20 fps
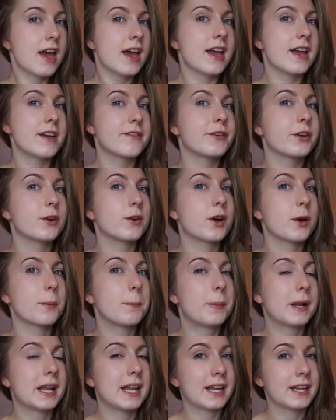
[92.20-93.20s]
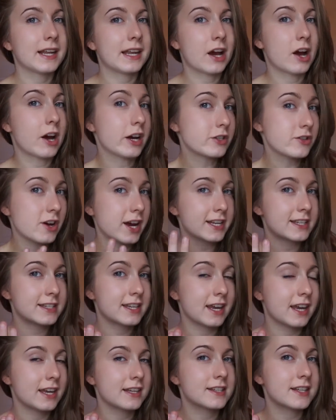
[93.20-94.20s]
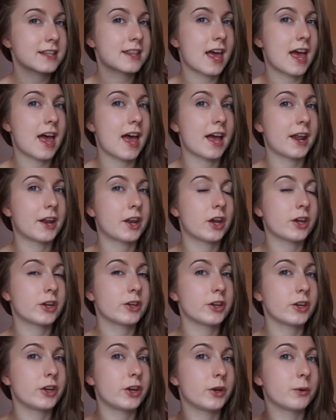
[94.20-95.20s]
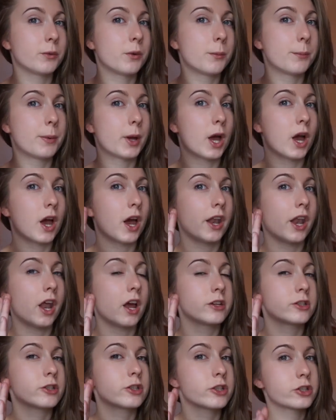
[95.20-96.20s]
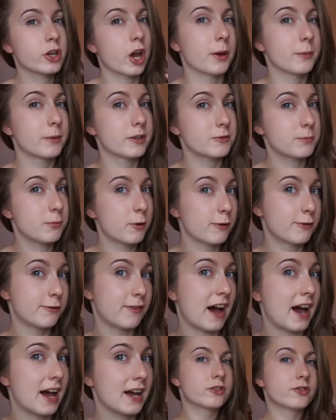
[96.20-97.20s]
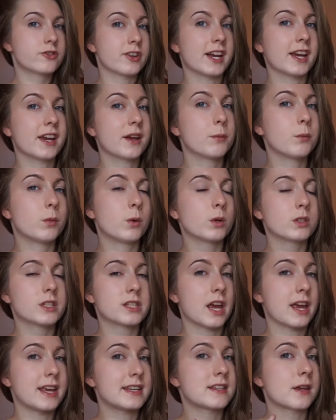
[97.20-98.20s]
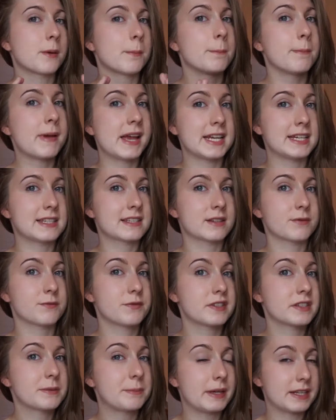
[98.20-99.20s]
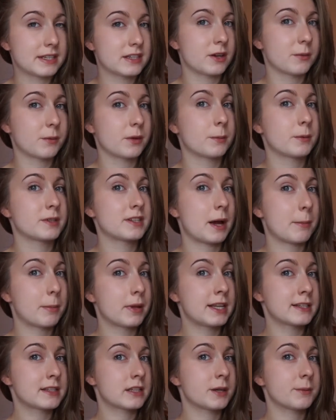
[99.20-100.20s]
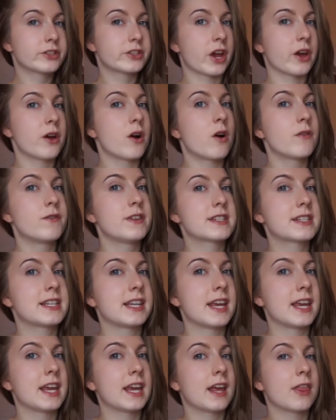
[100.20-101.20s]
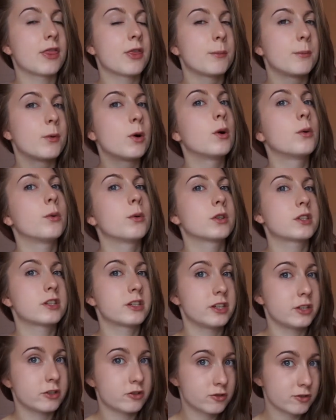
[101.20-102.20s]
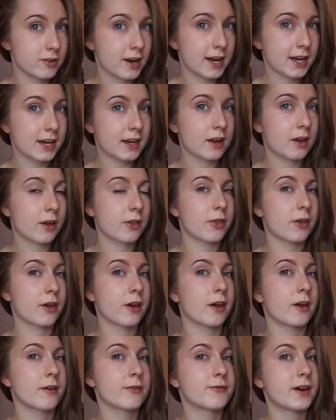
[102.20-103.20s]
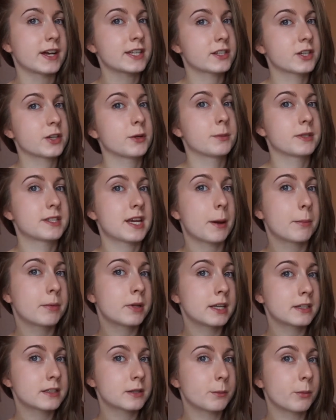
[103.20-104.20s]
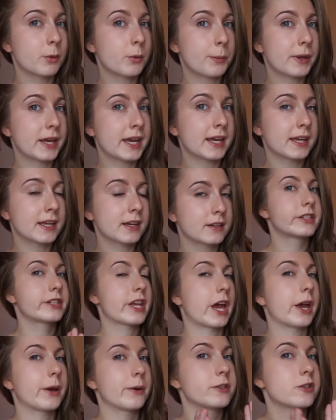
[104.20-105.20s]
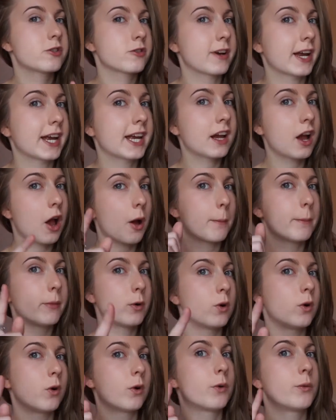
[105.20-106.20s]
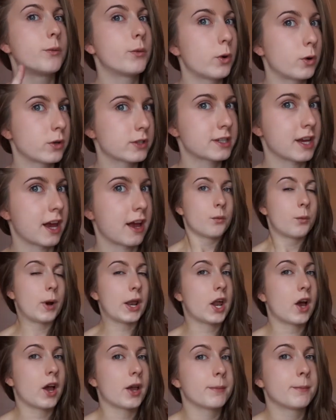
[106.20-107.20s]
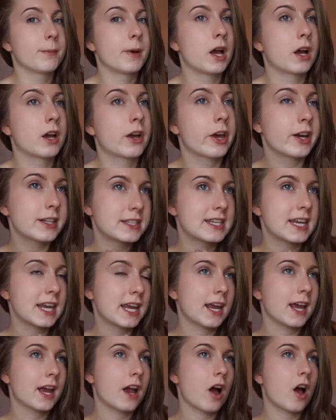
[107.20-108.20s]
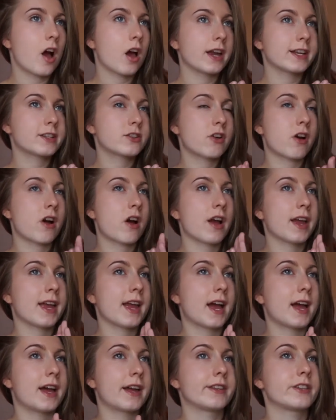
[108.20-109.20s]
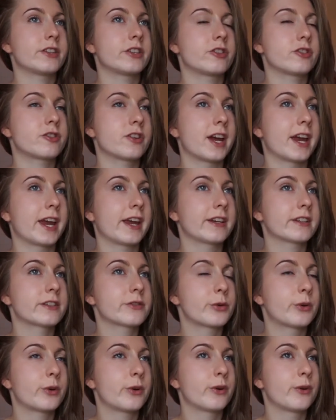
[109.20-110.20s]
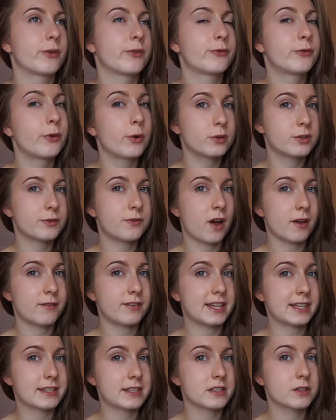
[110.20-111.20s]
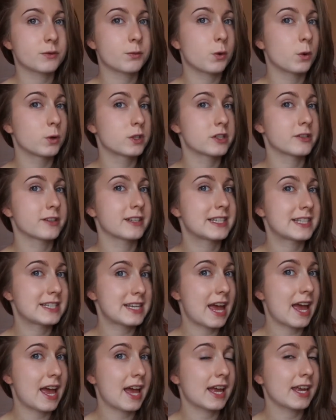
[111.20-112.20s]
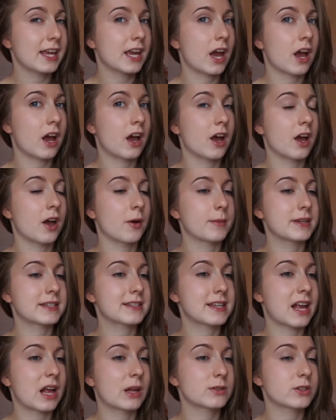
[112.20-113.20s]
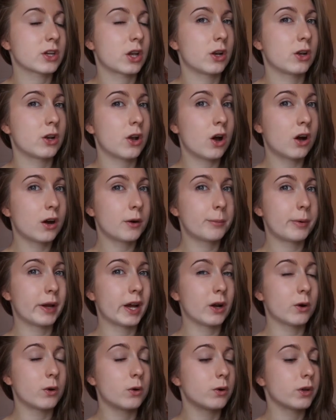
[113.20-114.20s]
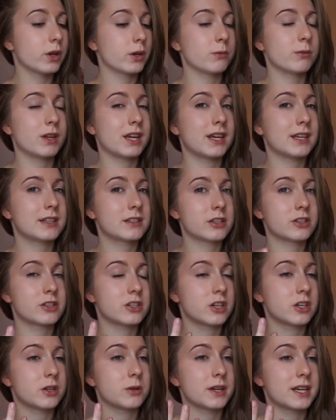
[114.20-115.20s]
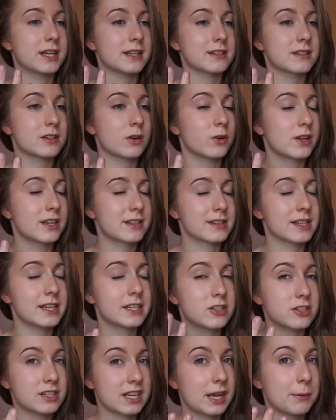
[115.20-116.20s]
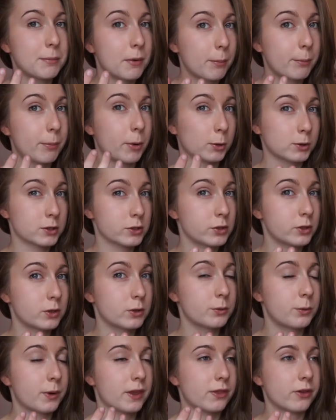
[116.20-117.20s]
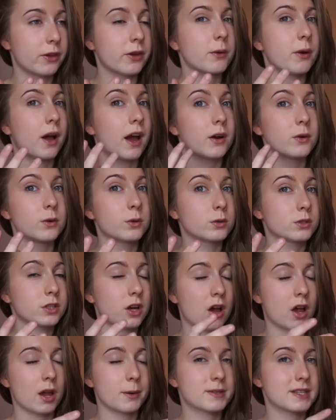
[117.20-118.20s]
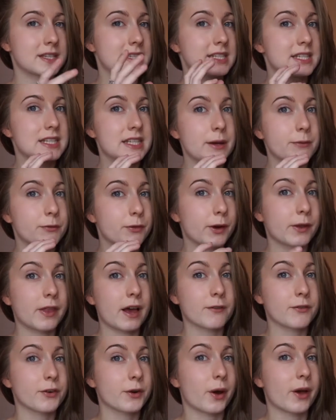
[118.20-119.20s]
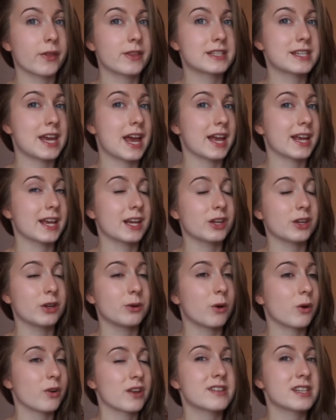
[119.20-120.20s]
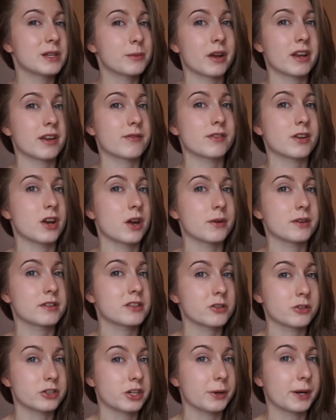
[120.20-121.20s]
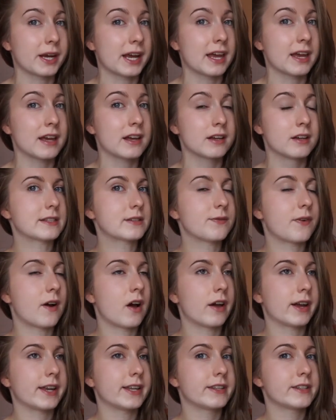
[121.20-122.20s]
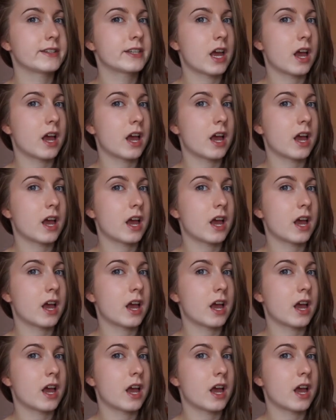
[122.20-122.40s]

If you're completely hydrated, then you will burn so much more fat. Drinking water is amazing for speeding up your metabolism. So obviously, the more water you drink, the faster your metabolism will be. So drink more water. When I'm cutting, I try and drink sort of 4 to 5 litres of water a day. It sounds a lot, but all you need to do is honestly just keep a bottle with you at all times and sit through that throughout the day, and you honestly won't even notice you're doing it. It's fine.